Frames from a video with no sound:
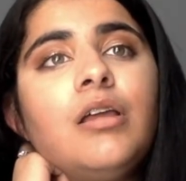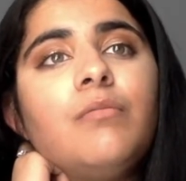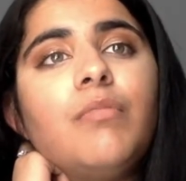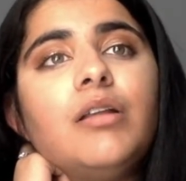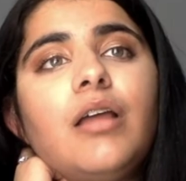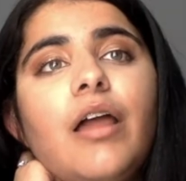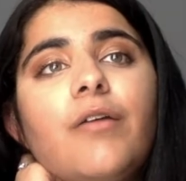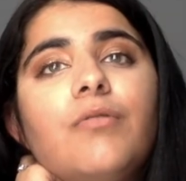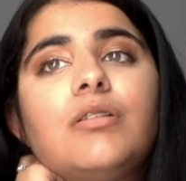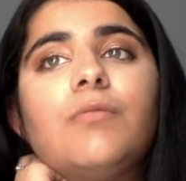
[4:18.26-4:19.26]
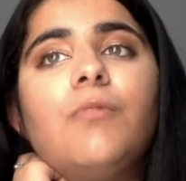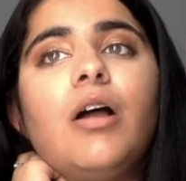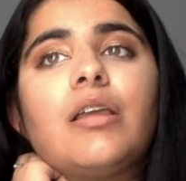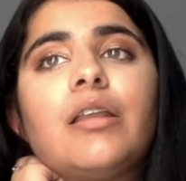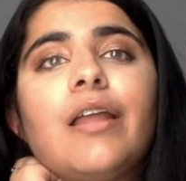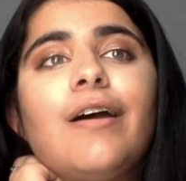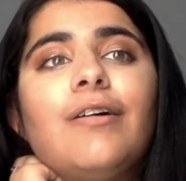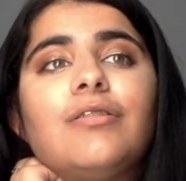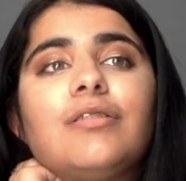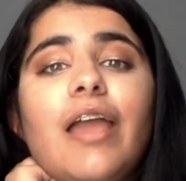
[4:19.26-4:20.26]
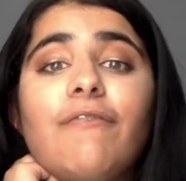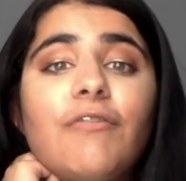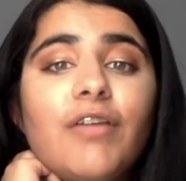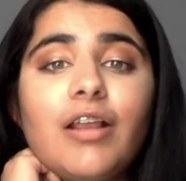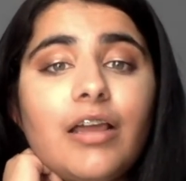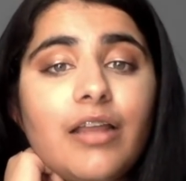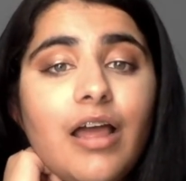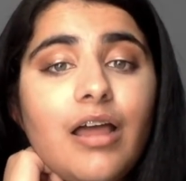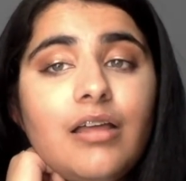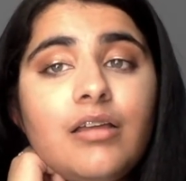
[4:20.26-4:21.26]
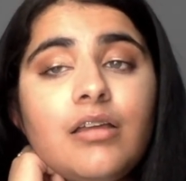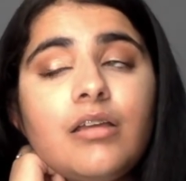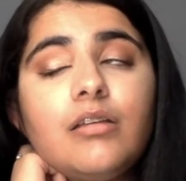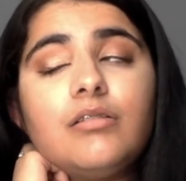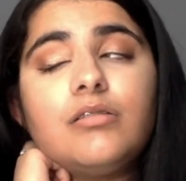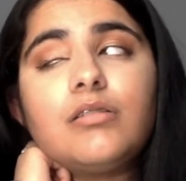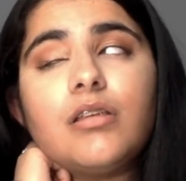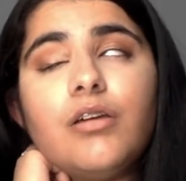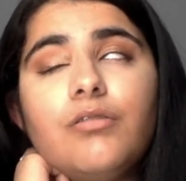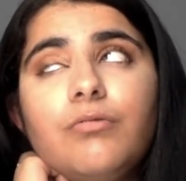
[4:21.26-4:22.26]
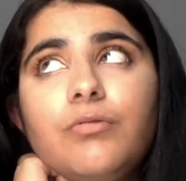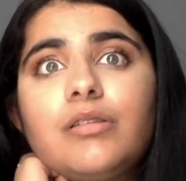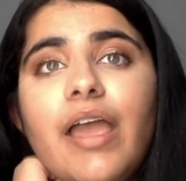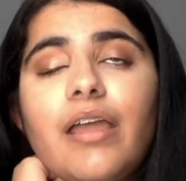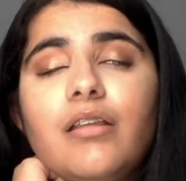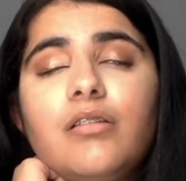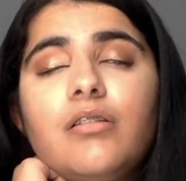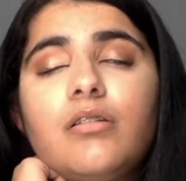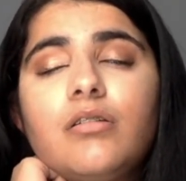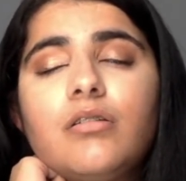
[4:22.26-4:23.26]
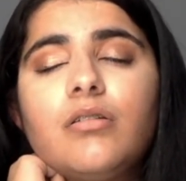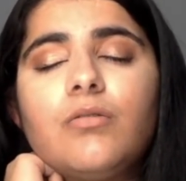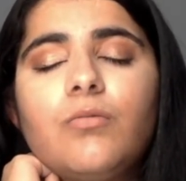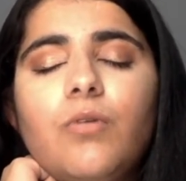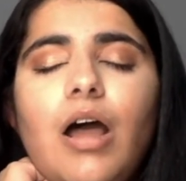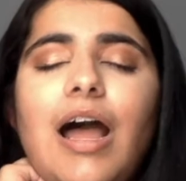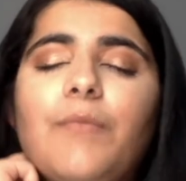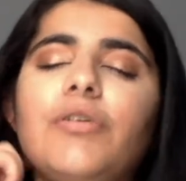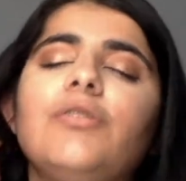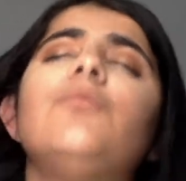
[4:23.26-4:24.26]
My diet wasn't working out, everything like that. And so then what happened